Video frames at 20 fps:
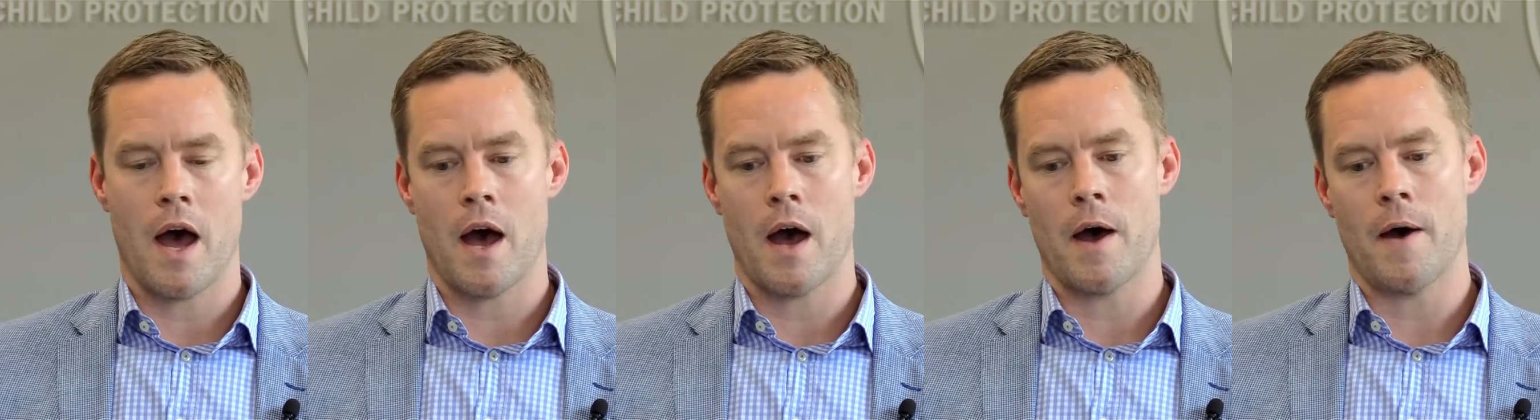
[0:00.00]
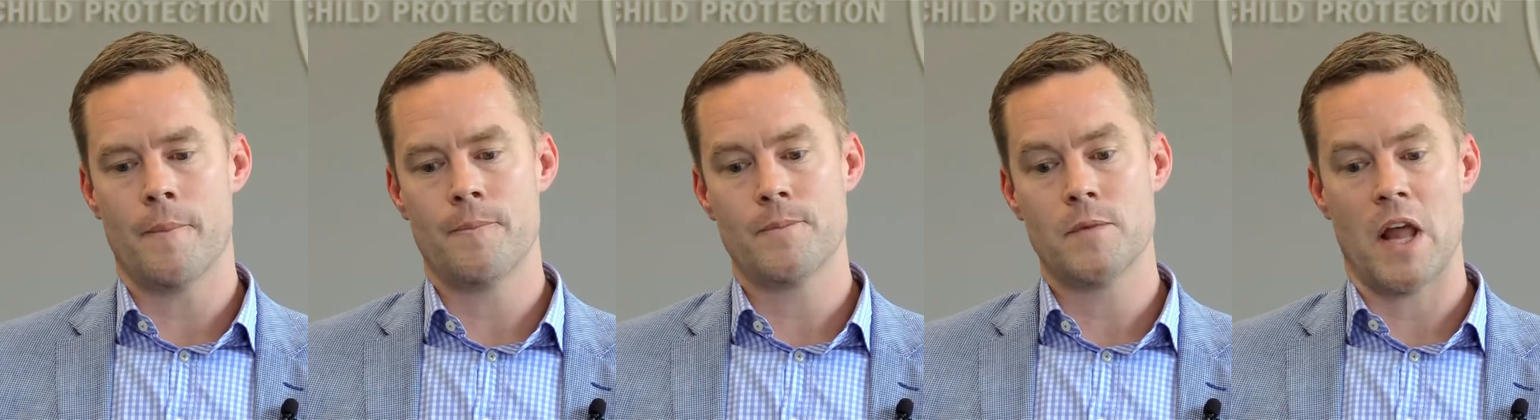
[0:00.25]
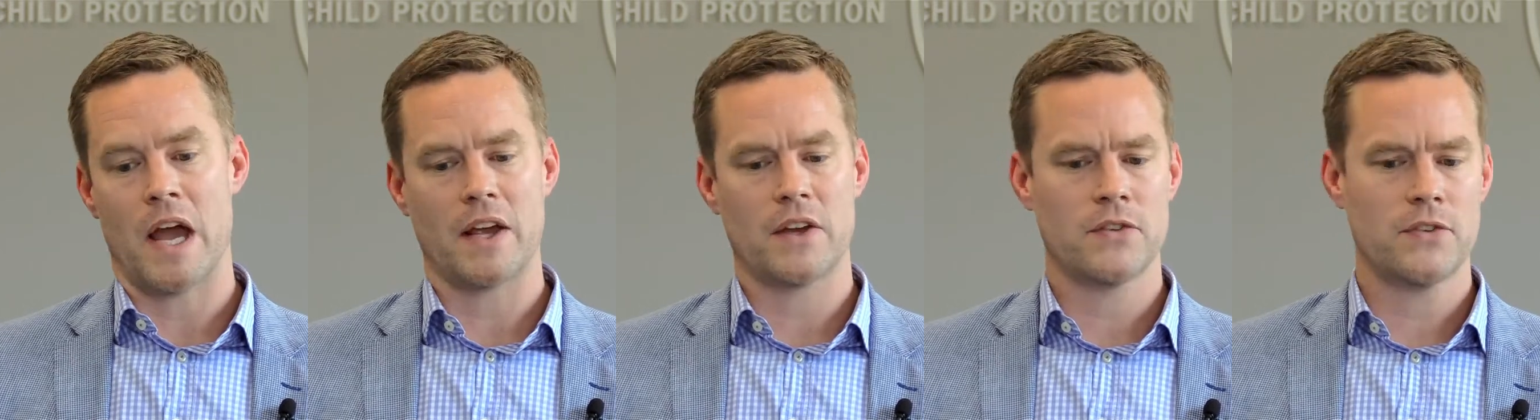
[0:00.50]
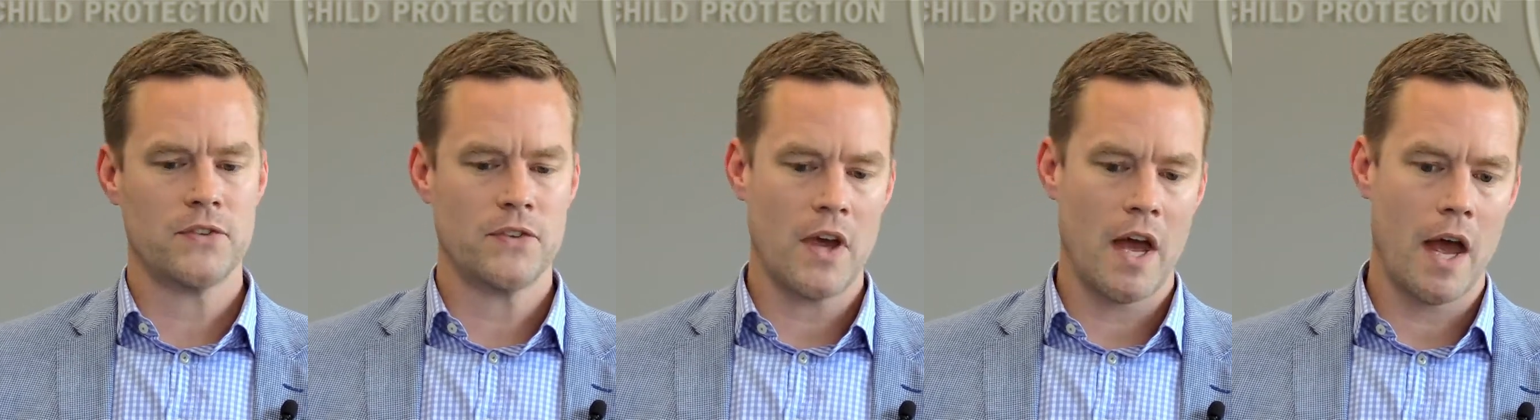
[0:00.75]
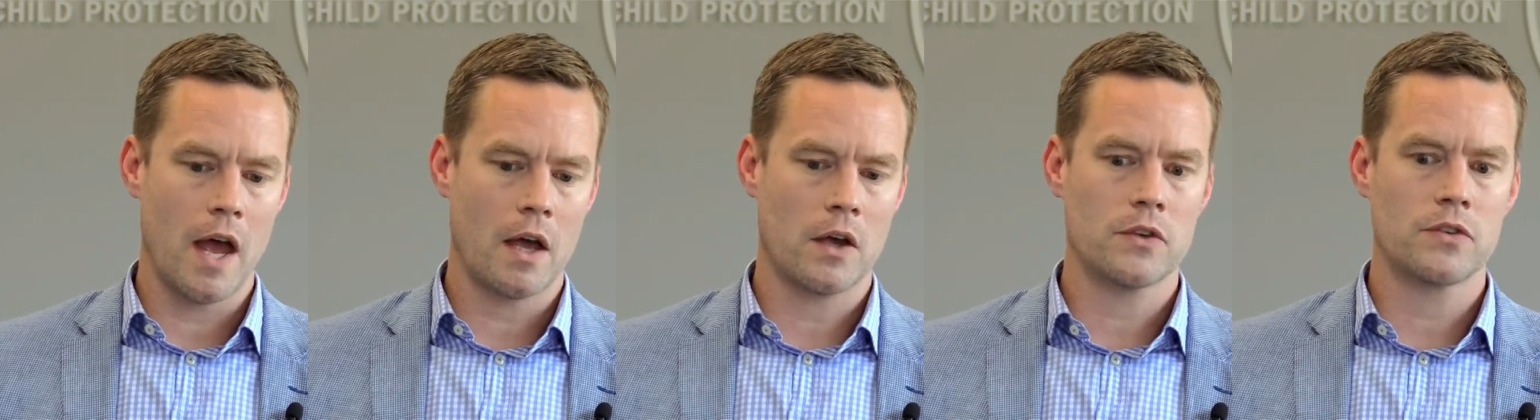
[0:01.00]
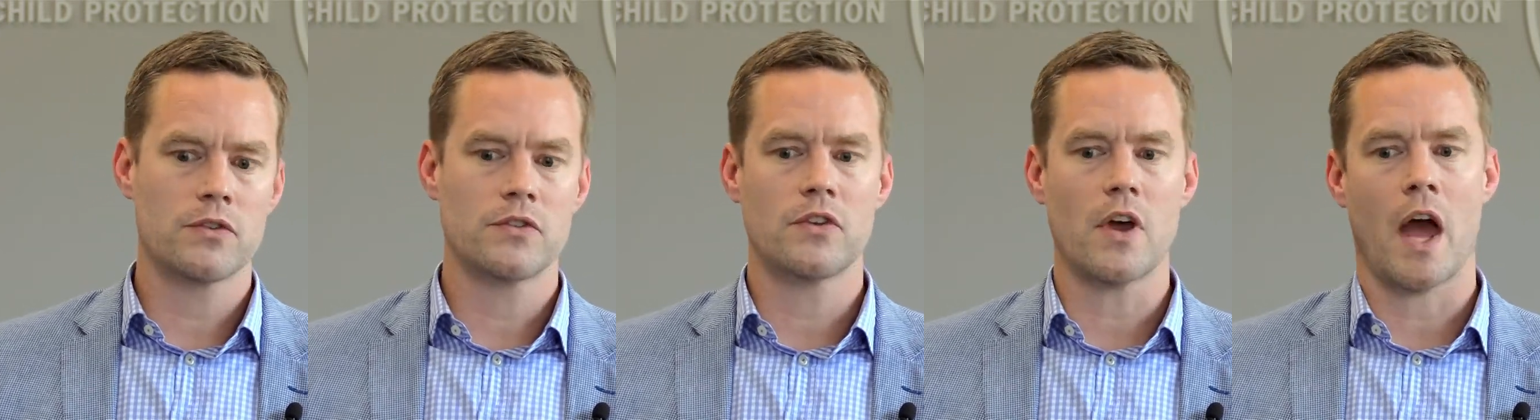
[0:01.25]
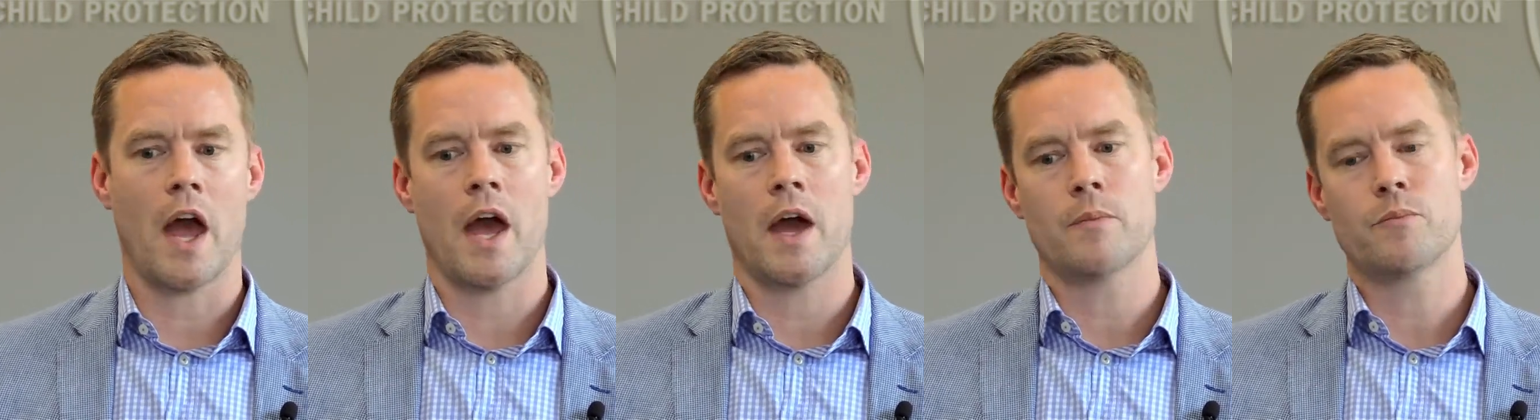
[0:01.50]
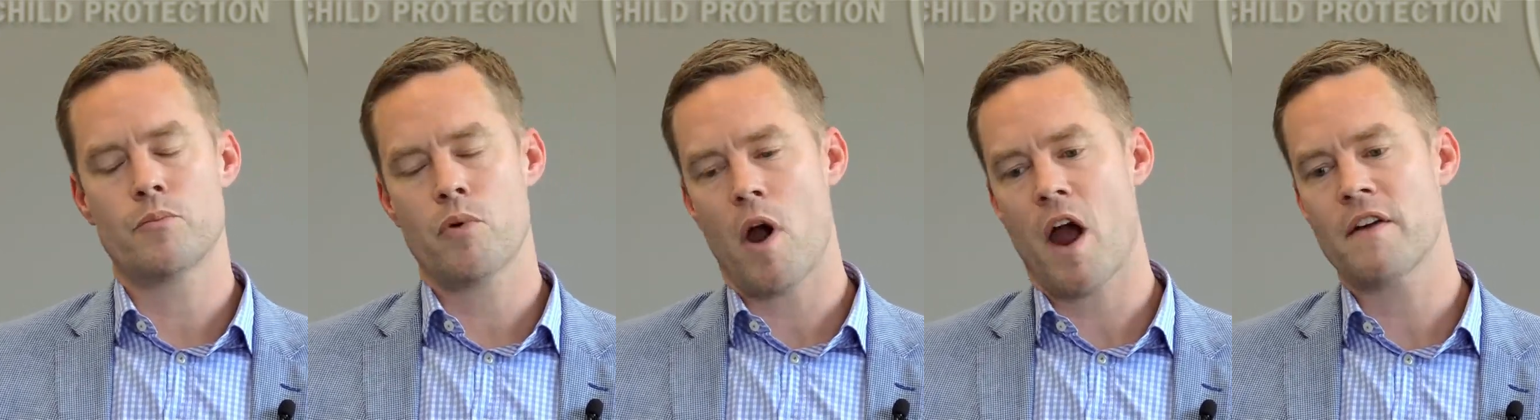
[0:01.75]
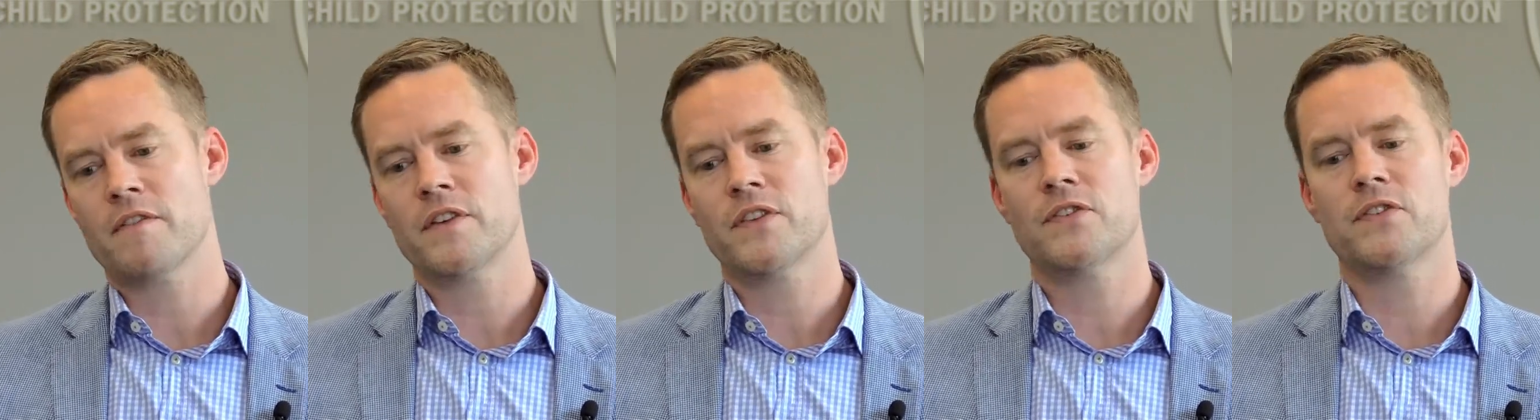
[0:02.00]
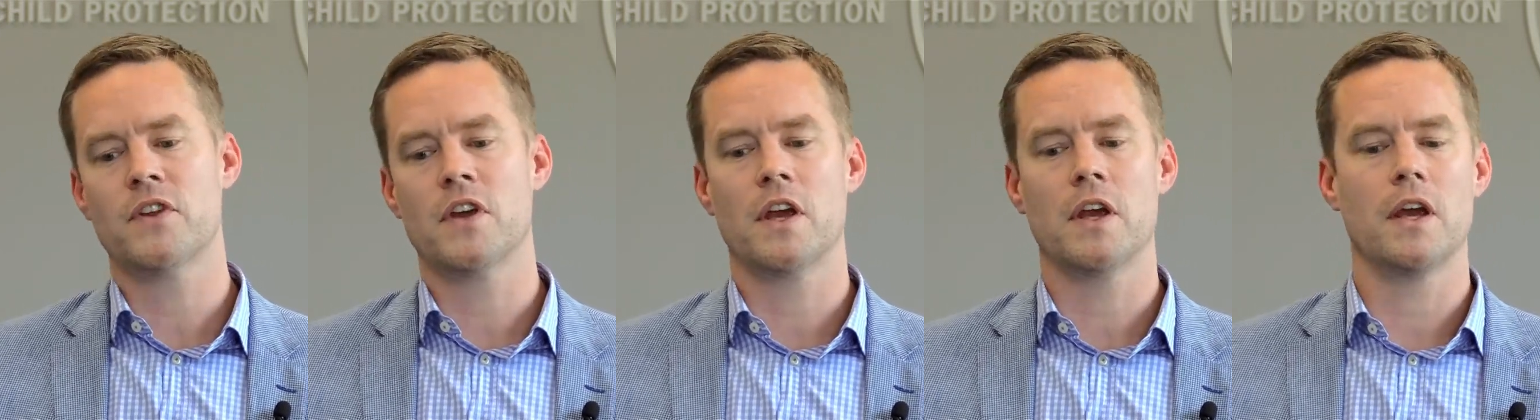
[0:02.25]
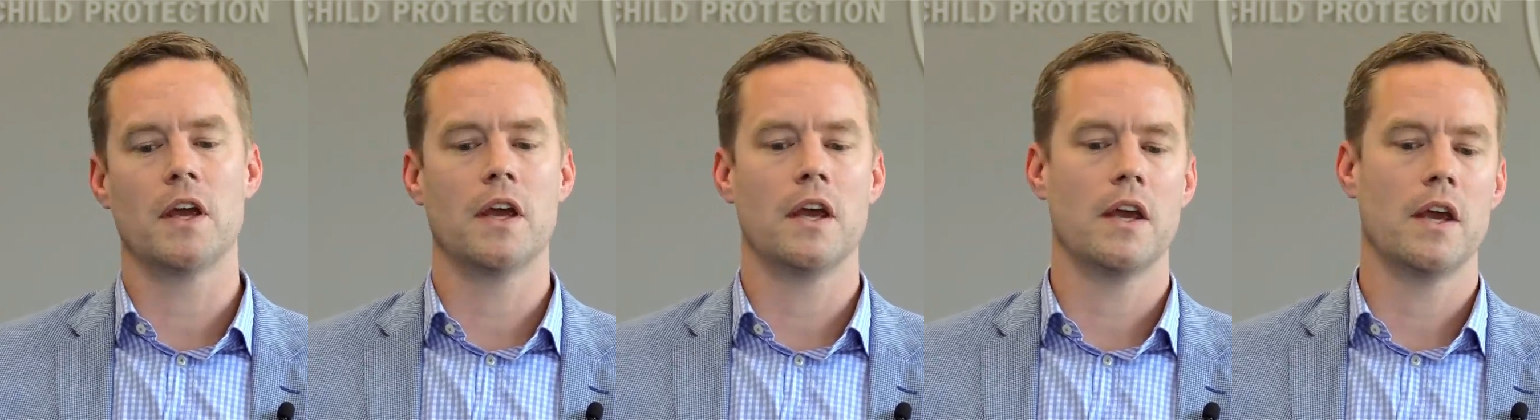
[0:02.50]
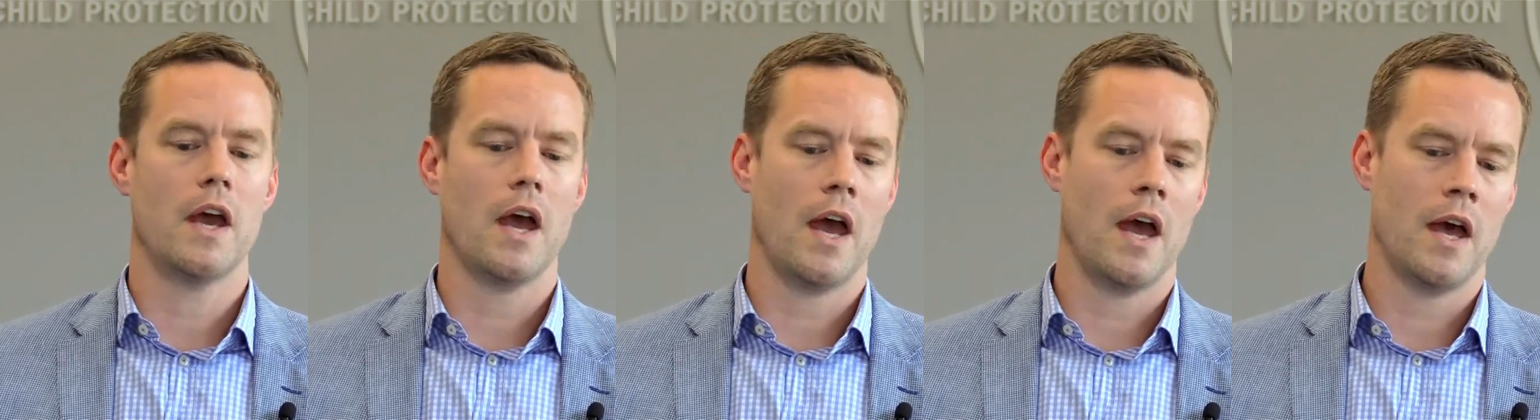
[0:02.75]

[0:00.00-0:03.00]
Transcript: like sex and privacy